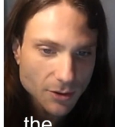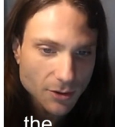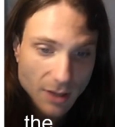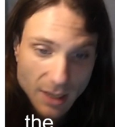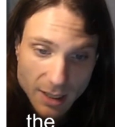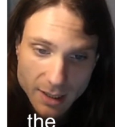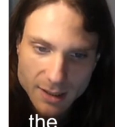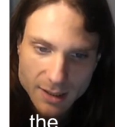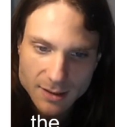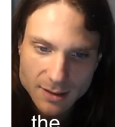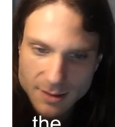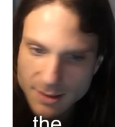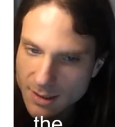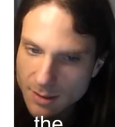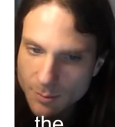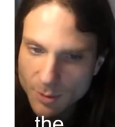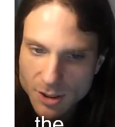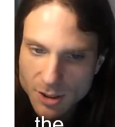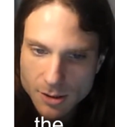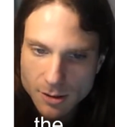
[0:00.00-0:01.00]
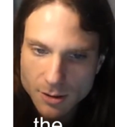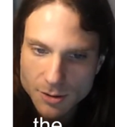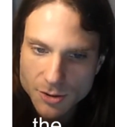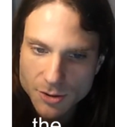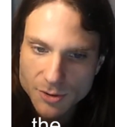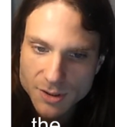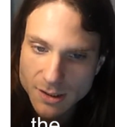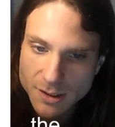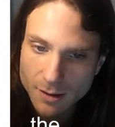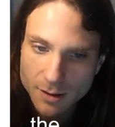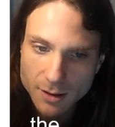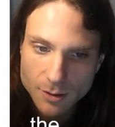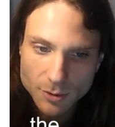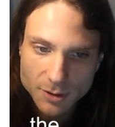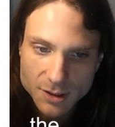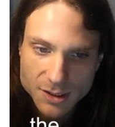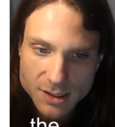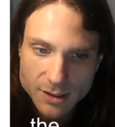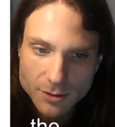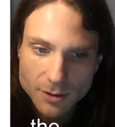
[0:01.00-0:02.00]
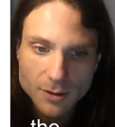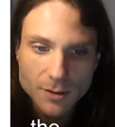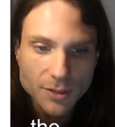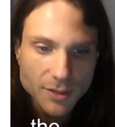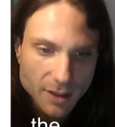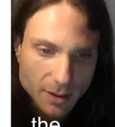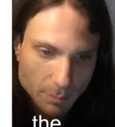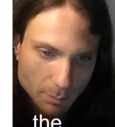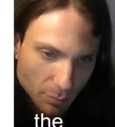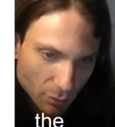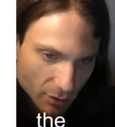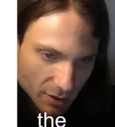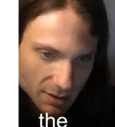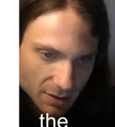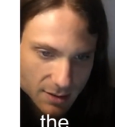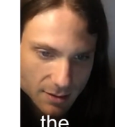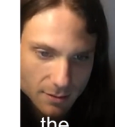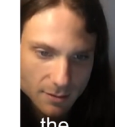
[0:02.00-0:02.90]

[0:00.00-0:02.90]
and z modulo 2 is not equal to 0, then print